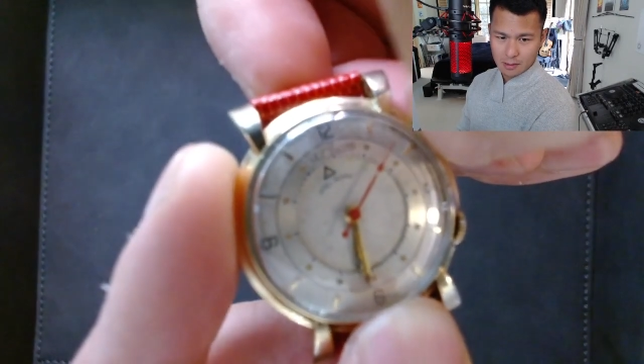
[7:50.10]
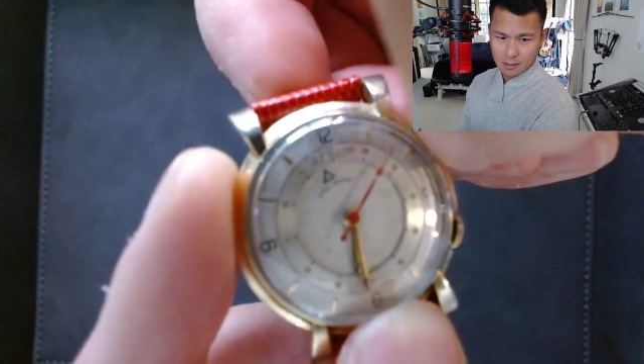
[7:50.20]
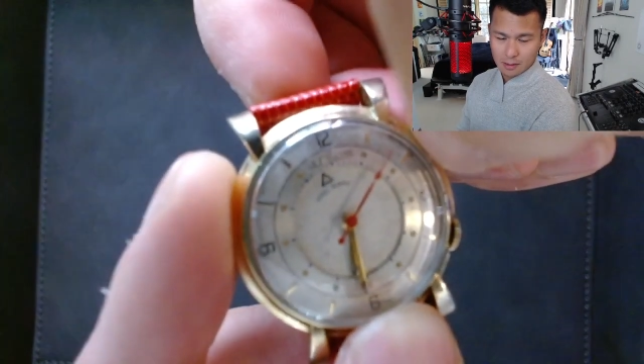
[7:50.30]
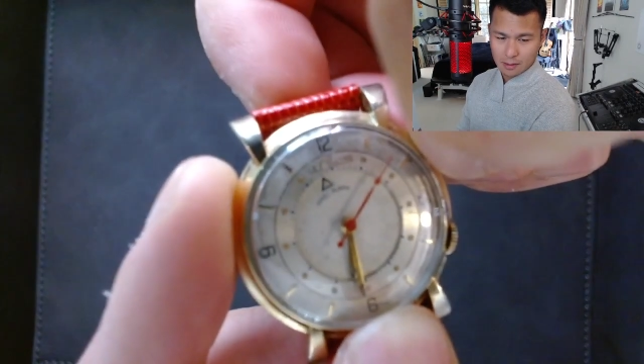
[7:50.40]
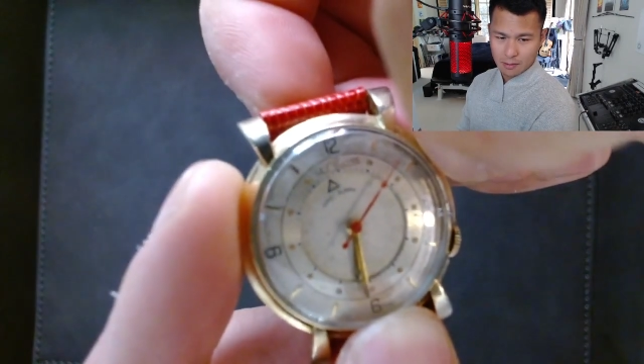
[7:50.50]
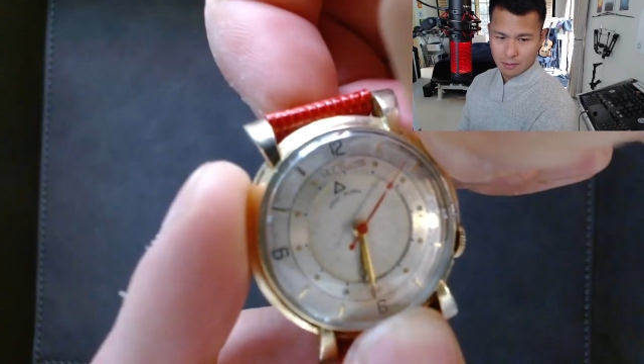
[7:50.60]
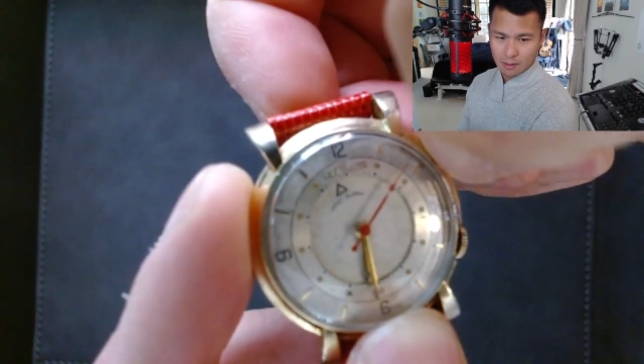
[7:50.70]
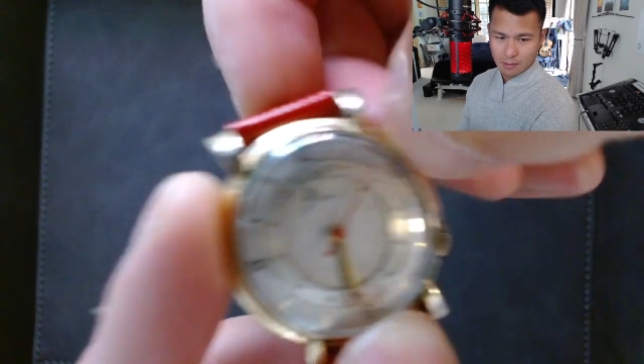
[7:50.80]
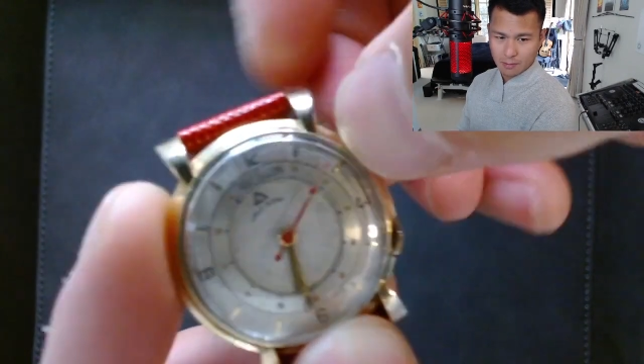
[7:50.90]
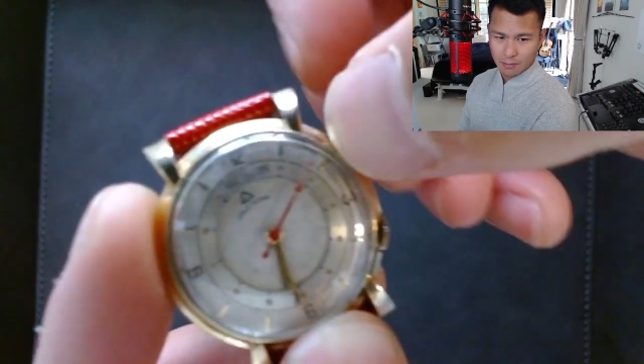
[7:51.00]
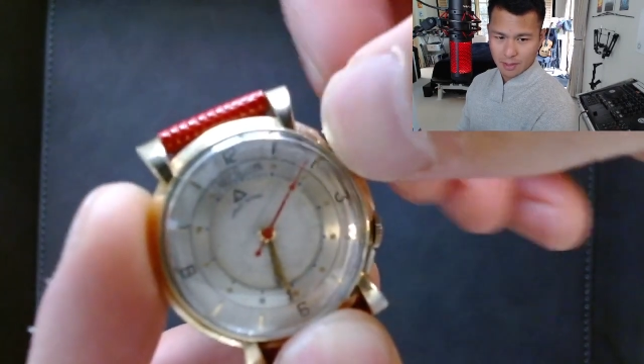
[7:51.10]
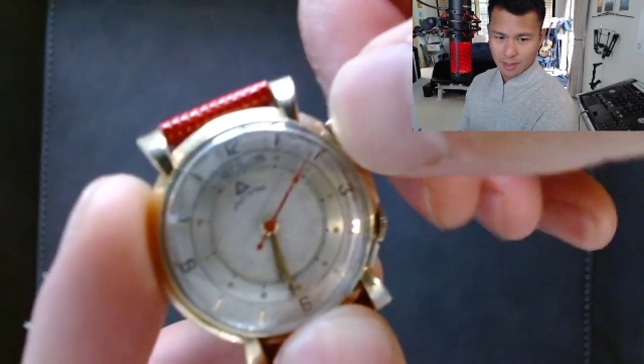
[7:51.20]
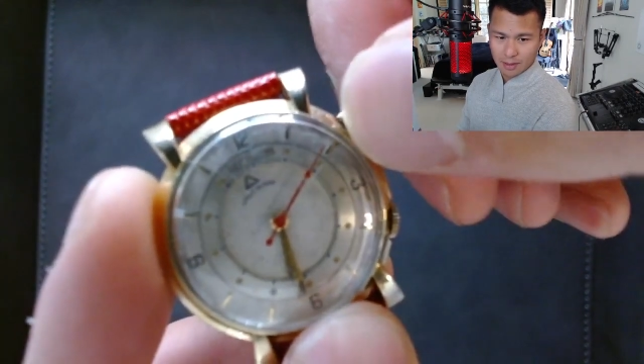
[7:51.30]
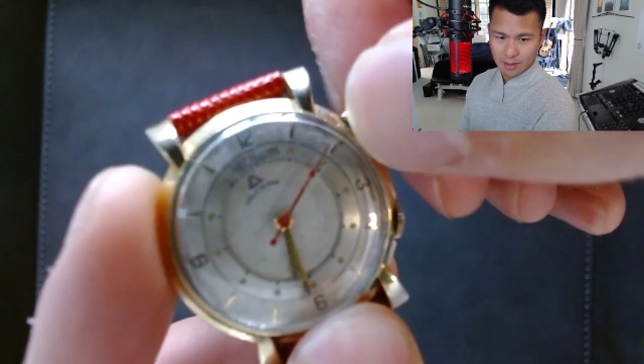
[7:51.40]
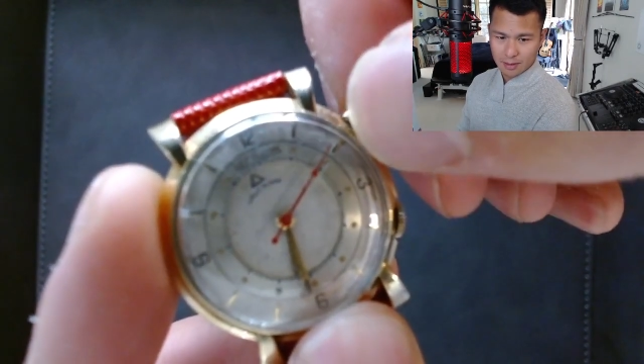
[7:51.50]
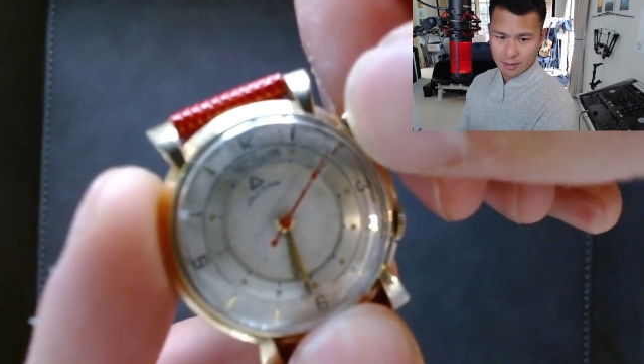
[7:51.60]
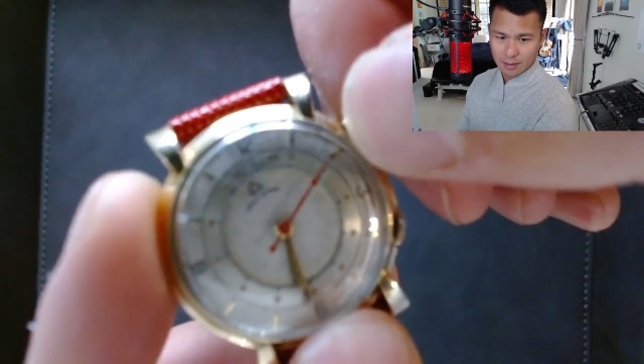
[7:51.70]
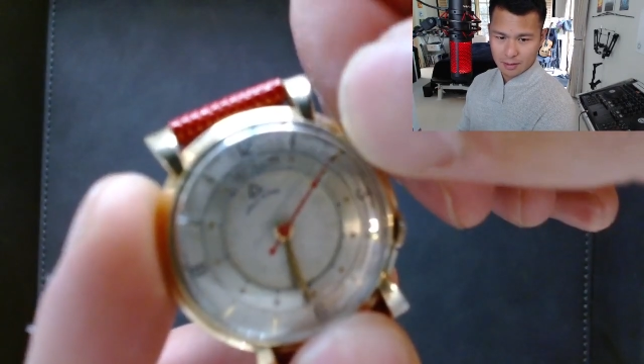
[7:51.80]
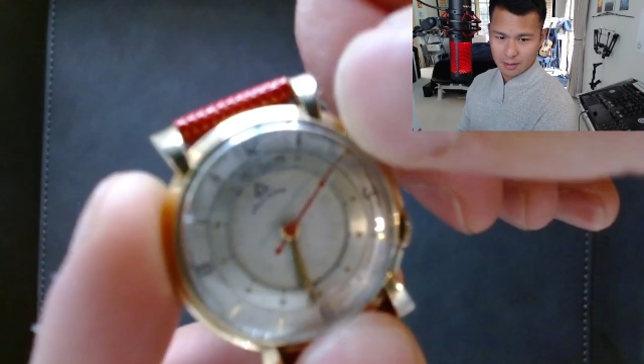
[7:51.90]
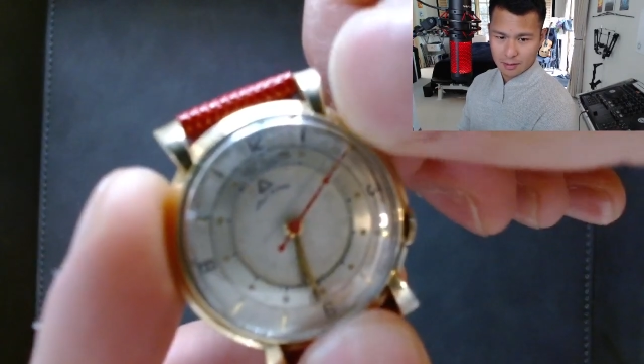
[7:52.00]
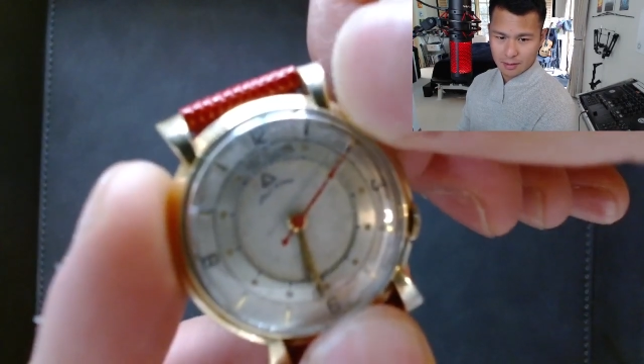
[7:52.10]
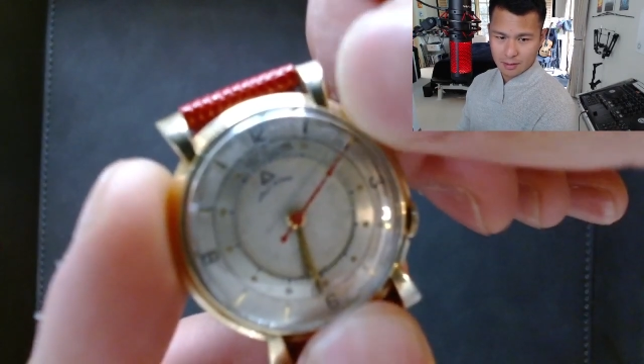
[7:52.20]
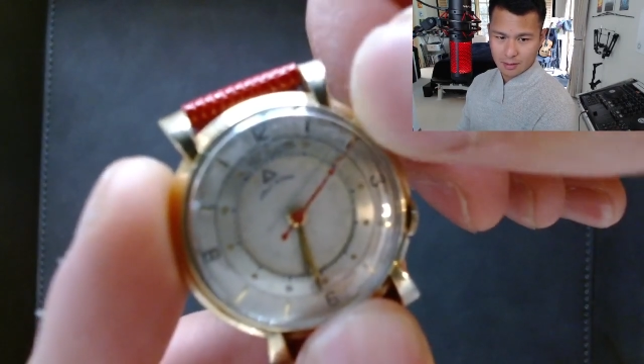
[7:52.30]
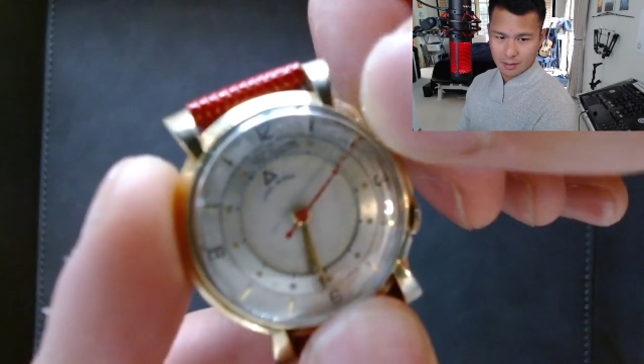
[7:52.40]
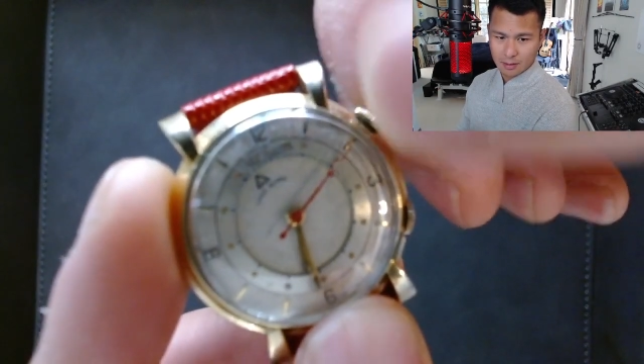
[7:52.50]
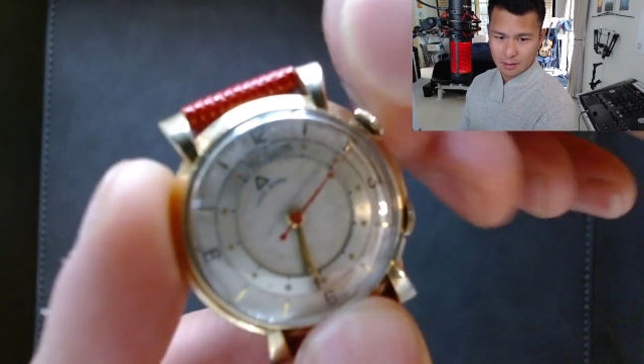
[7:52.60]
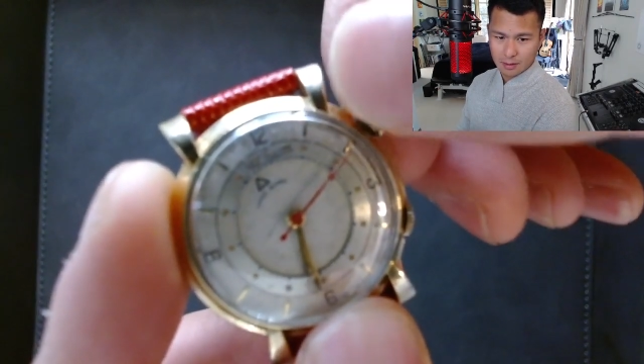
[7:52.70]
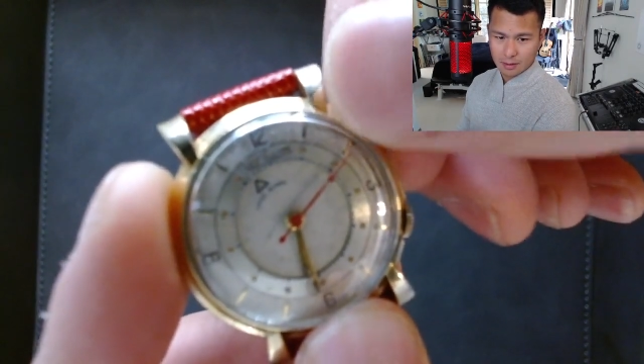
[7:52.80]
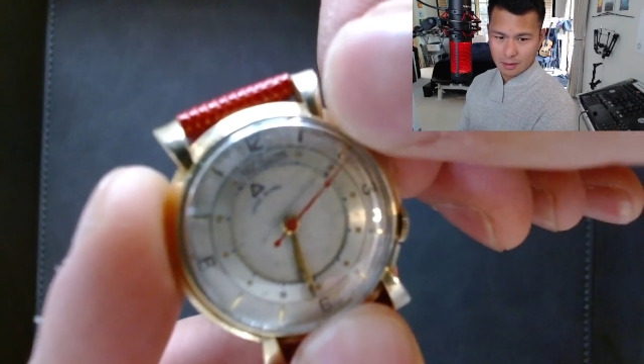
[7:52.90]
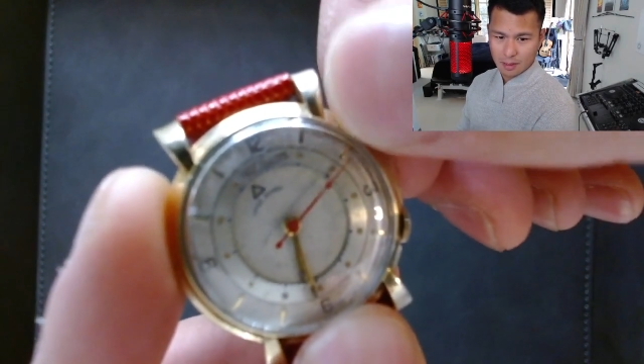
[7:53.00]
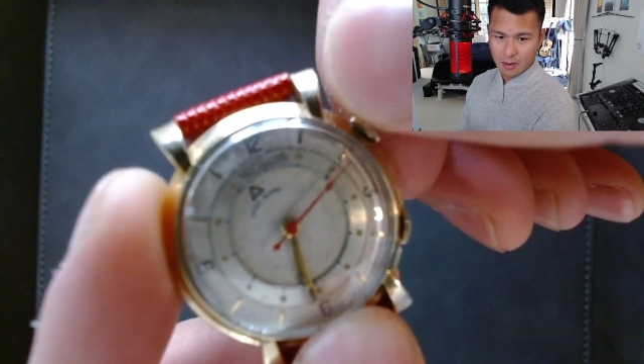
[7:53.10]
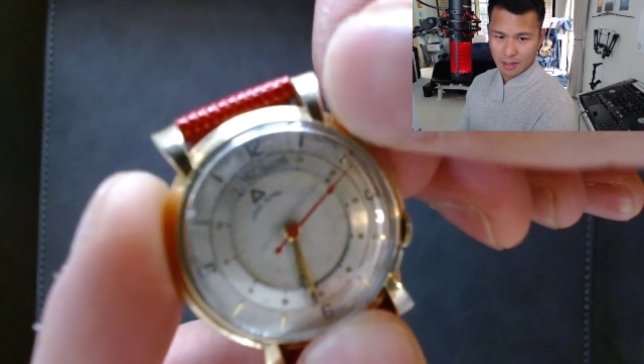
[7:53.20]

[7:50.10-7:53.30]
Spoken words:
I don't want to break this. Oh,